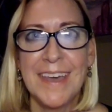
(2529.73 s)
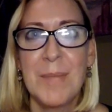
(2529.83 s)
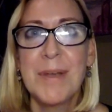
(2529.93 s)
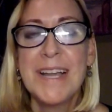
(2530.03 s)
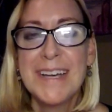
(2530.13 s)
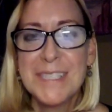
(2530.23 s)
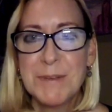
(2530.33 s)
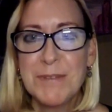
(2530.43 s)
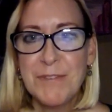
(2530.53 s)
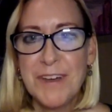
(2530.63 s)
But it has
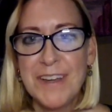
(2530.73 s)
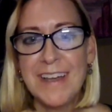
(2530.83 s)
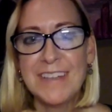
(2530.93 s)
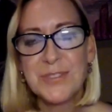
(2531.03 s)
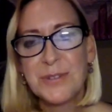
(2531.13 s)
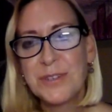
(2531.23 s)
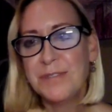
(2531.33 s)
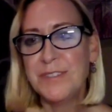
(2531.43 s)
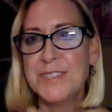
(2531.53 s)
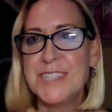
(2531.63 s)
been fun. I sort of
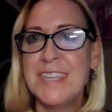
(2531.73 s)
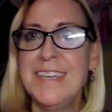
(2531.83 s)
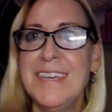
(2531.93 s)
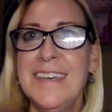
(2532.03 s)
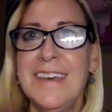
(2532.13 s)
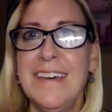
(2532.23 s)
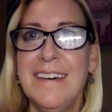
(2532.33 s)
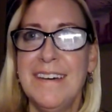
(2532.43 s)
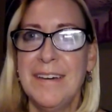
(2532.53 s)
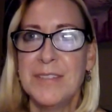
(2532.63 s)
use
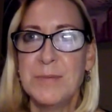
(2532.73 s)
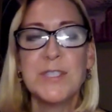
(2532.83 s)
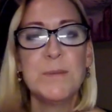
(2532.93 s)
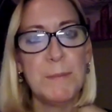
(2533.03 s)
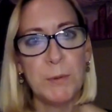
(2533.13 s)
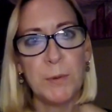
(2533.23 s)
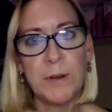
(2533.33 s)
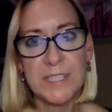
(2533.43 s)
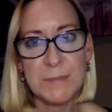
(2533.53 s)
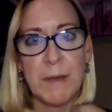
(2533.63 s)
especially people who are
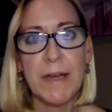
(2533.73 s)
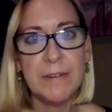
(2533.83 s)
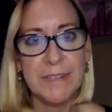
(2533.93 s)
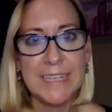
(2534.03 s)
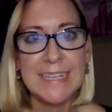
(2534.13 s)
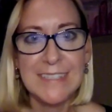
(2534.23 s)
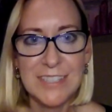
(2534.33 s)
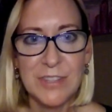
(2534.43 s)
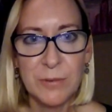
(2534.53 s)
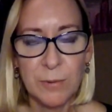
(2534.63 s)
aspiring into
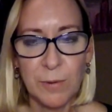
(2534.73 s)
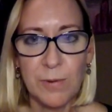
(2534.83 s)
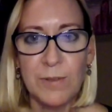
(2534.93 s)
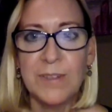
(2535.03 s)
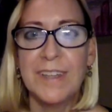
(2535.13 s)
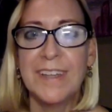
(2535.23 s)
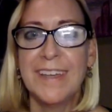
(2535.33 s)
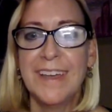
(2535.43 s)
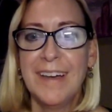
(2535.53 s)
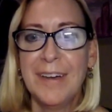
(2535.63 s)
the role.
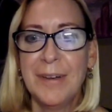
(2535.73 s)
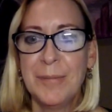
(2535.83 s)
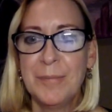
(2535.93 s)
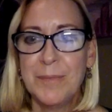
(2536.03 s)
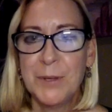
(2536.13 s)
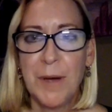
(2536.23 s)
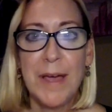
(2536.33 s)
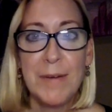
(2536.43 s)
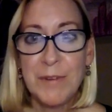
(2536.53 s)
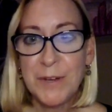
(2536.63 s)
I
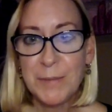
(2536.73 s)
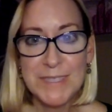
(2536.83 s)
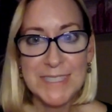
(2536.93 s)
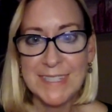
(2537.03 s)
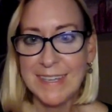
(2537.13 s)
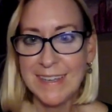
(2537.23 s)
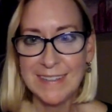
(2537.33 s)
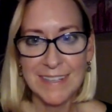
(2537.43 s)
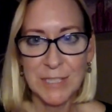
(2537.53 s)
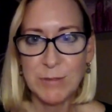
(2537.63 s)
am very busy, and
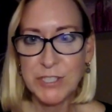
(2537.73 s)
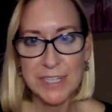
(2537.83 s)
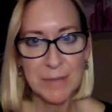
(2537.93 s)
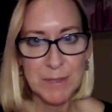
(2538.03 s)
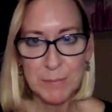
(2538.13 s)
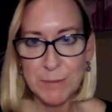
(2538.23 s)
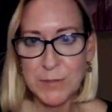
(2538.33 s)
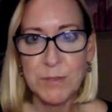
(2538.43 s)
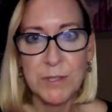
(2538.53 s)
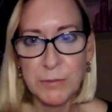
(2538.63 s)
like you were talking about the person
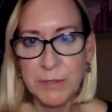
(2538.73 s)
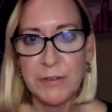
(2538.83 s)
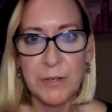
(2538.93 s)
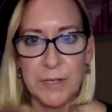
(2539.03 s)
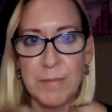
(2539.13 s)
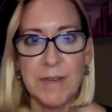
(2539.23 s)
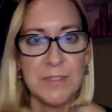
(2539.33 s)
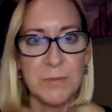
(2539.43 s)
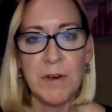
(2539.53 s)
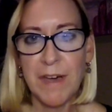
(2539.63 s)
with the 300 emails,
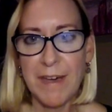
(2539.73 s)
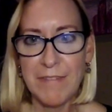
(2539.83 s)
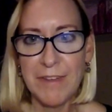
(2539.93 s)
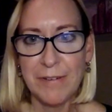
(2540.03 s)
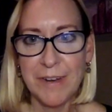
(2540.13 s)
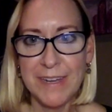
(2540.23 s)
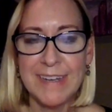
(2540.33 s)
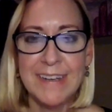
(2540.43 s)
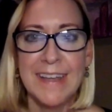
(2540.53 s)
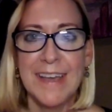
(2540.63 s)
we all have that, right?
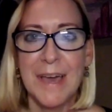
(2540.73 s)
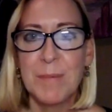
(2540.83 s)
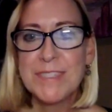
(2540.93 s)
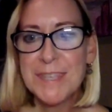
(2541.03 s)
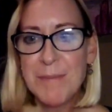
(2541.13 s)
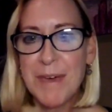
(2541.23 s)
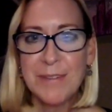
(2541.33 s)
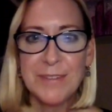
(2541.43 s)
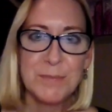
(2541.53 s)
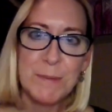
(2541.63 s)
But somehow
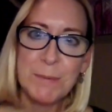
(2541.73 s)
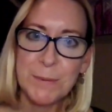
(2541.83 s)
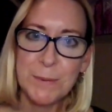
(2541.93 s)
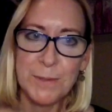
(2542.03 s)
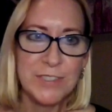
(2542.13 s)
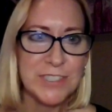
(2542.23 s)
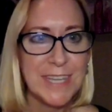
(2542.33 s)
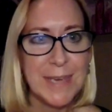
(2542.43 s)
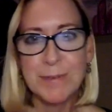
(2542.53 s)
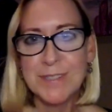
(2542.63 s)
there's people who are just
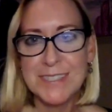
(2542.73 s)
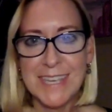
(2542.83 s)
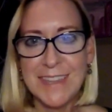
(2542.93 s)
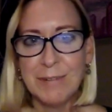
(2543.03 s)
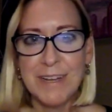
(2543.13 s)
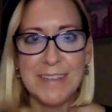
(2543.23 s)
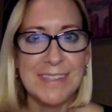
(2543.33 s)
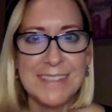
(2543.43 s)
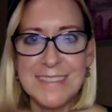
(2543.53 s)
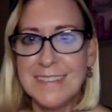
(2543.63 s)
able to say the right
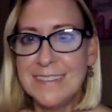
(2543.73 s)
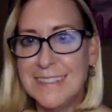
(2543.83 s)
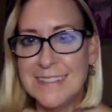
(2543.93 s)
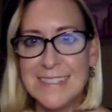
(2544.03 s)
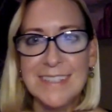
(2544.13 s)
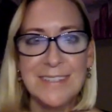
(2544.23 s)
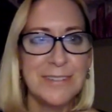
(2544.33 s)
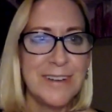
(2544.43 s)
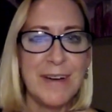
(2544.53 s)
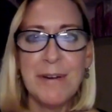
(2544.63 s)
things on LinkedIn
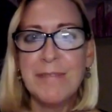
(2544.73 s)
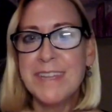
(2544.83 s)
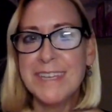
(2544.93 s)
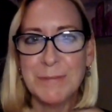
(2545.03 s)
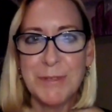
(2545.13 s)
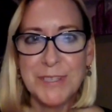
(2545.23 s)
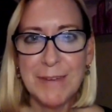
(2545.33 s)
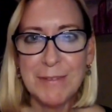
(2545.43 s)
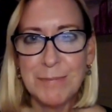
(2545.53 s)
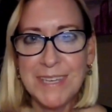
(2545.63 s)
or however they communicate
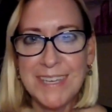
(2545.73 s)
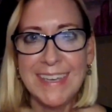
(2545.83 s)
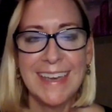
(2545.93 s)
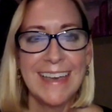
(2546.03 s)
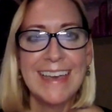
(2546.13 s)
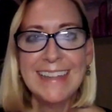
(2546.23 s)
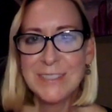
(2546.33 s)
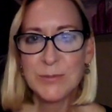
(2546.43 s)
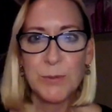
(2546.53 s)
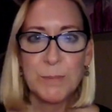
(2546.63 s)
with me, and then
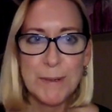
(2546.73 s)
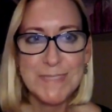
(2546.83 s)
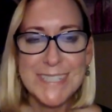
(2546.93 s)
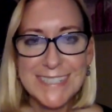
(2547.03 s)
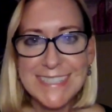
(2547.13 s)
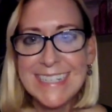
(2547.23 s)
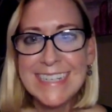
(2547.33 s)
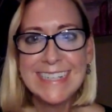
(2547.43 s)
whoop, I'm sucked in,